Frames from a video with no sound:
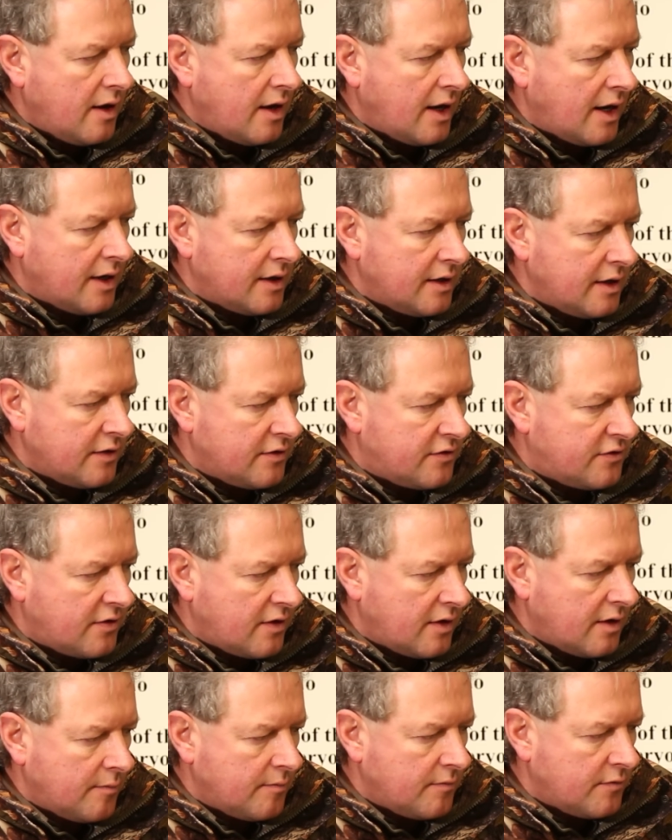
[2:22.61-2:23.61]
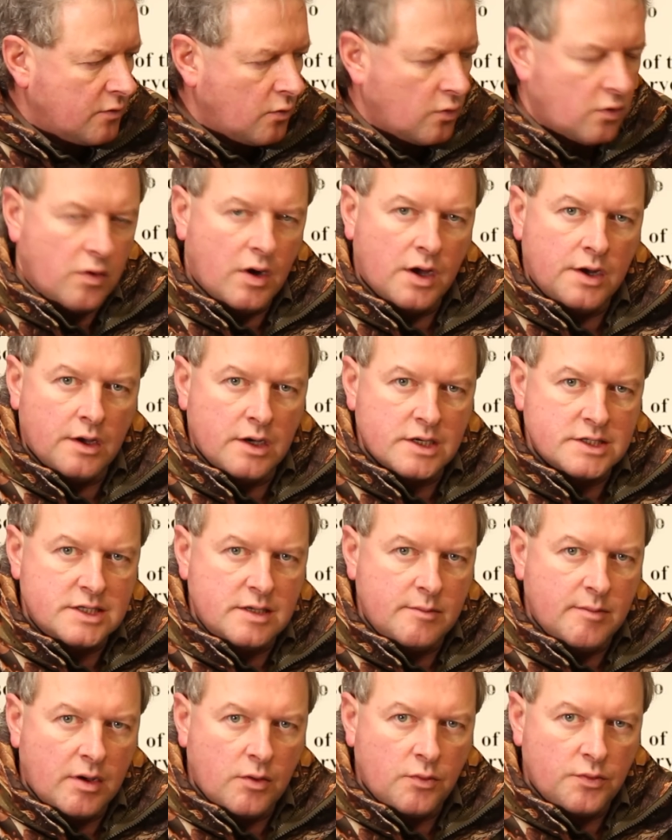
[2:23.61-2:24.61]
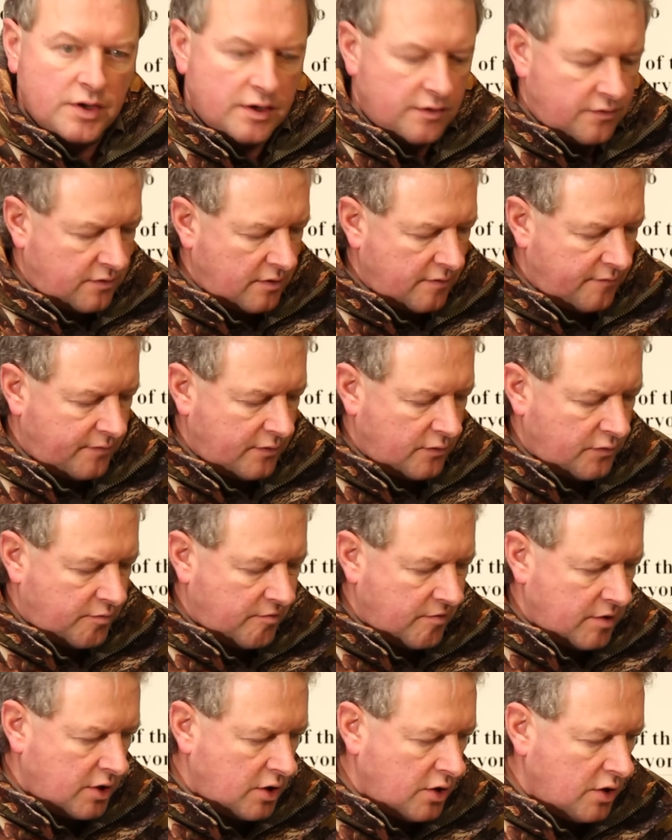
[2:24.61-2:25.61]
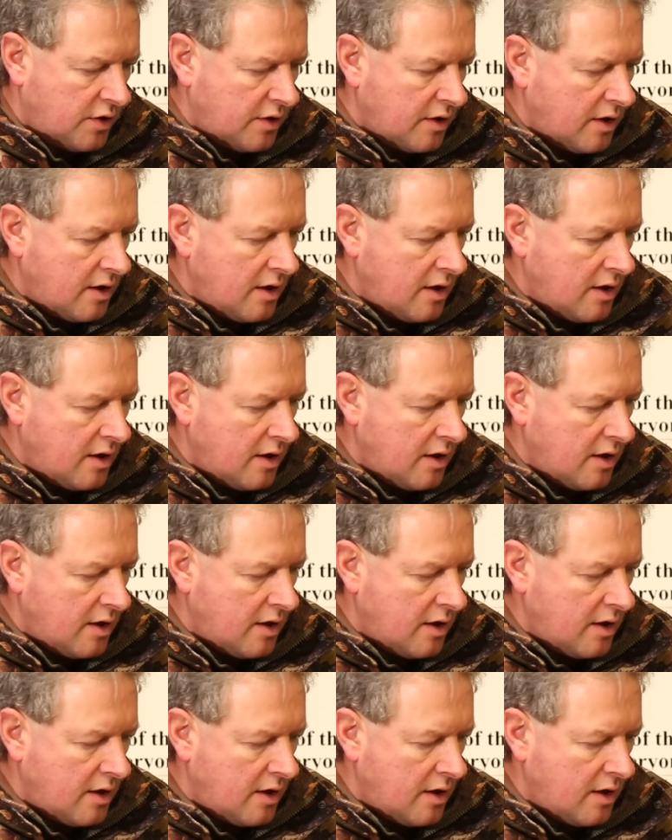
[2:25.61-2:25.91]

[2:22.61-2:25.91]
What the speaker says: and it's all quite nicely moulded, so it feels pretty good.